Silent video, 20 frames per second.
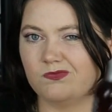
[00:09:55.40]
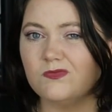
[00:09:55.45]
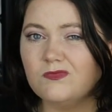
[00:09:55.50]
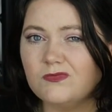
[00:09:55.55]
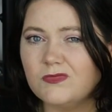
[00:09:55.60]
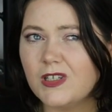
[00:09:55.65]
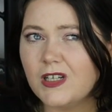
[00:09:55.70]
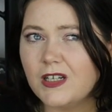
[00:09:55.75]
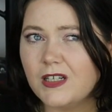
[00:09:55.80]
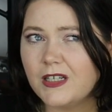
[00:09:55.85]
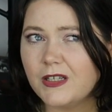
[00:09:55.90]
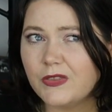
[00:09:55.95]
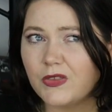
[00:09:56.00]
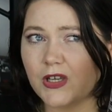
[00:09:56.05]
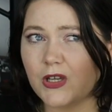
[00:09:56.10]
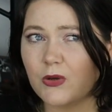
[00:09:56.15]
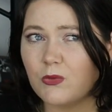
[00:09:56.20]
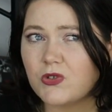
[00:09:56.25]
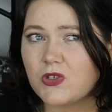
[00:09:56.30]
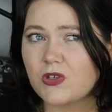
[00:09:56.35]
I
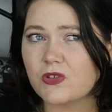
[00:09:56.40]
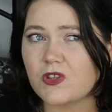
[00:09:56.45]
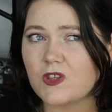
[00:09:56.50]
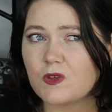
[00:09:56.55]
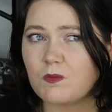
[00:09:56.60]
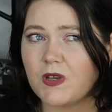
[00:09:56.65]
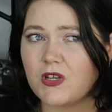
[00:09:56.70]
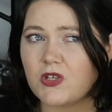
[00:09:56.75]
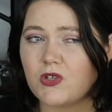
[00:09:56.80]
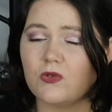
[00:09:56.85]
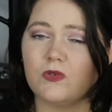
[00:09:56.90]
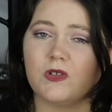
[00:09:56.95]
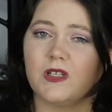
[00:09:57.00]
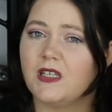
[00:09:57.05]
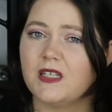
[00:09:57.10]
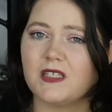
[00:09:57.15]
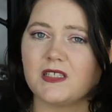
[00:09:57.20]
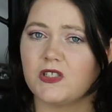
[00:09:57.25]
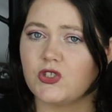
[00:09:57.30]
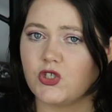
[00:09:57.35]
think it was on special.
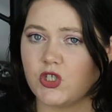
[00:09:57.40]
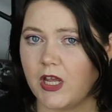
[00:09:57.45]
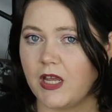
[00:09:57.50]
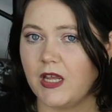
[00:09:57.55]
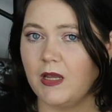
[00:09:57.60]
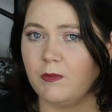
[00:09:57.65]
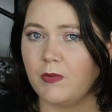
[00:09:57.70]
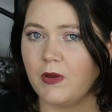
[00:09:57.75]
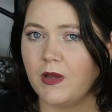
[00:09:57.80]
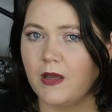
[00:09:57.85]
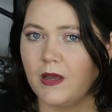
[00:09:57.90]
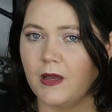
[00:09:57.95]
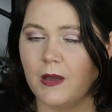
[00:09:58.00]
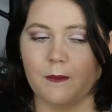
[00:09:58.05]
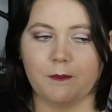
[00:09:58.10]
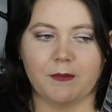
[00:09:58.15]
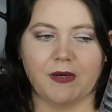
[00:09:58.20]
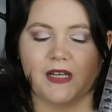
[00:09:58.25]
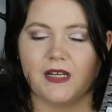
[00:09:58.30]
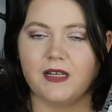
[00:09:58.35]
It isn't cheap,
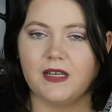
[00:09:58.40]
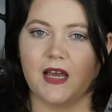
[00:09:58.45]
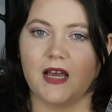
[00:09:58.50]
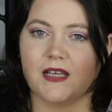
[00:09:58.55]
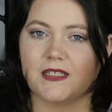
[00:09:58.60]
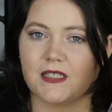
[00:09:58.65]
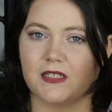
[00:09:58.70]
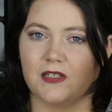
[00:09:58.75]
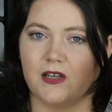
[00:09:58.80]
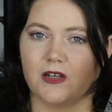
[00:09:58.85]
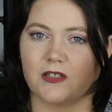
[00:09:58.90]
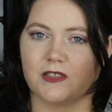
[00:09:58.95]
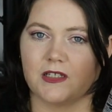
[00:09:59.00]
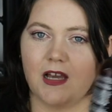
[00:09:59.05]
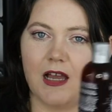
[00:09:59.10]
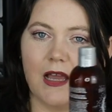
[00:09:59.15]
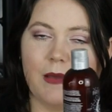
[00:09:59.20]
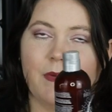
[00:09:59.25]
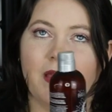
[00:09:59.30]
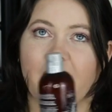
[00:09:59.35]
but it lasts a long
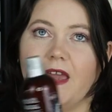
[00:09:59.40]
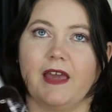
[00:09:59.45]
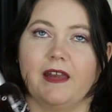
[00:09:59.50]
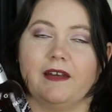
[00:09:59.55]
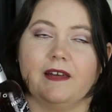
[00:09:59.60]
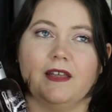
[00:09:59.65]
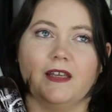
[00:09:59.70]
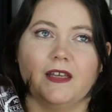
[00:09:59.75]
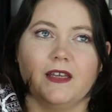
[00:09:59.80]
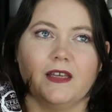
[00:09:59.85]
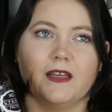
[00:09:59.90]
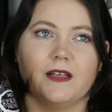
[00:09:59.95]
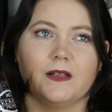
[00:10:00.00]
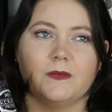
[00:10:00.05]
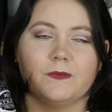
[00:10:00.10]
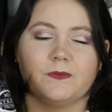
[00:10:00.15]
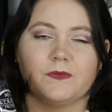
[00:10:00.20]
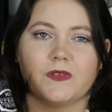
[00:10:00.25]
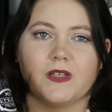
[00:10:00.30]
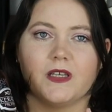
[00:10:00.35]
time and
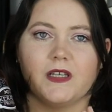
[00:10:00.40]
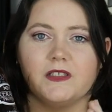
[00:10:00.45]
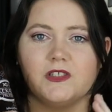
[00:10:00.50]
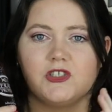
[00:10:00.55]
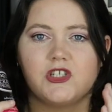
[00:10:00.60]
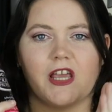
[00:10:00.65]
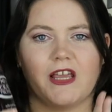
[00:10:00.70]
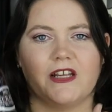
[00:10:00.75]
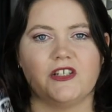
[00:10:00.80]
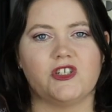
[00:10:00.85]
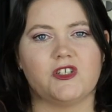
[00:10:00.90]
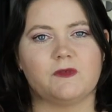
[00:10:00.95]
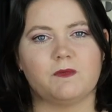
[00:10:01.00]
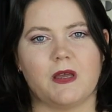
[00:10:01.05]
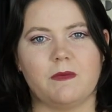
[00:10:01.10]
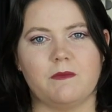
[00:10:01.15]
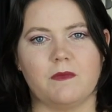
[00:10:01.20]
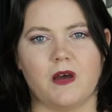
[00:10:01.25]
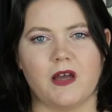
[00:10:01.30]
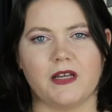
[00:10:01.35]
it changes
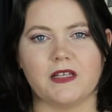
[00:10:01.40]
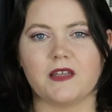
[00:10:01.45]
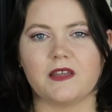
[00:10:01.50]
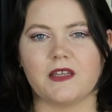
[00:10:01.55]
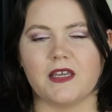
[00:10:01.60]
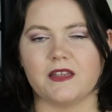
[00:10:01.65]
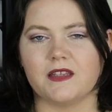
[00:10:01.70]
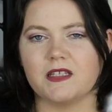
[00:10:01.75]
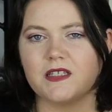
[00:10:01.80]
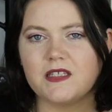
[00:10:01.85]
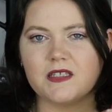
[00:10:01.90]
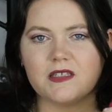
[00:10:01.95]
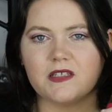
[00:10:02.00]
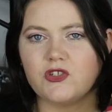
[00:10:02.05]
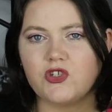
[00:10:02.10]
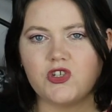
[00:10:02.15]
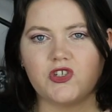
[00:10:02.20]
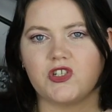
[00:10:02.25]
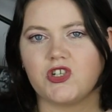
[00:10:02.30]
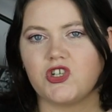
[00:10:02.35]
my mindset. This
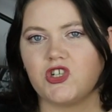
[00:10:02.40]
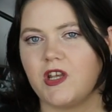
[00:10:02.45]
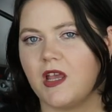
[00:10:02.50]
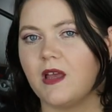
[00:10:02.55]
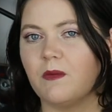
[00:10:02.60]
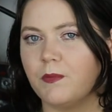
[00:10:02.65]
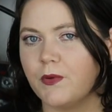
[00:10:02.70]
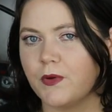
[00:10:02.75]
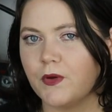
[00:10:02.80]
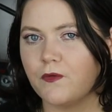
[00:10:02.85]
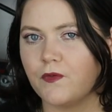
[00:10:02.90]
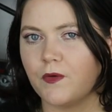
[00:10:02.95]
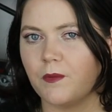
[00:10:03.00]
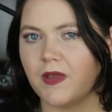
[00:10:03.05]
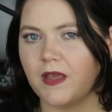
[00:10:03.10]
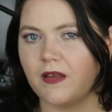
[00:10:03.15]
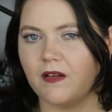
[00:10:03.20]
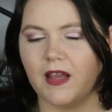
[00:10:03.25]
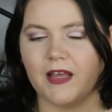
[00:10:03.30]
isn't just a shampoo for me.